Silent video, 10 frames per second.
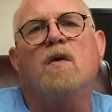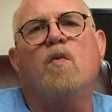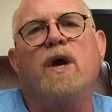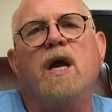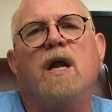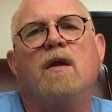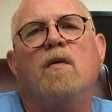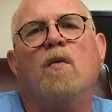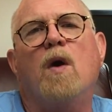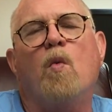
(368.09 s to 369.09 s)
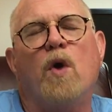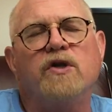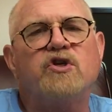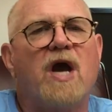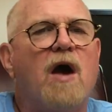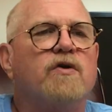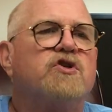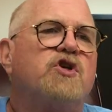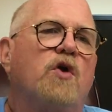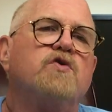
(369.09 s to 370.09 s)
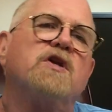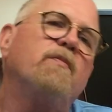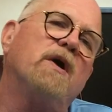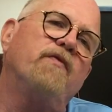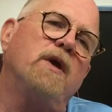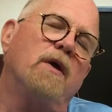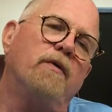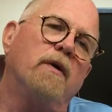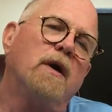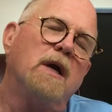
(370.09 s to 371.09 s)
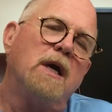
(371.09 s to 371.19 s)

when one child is chosen above the other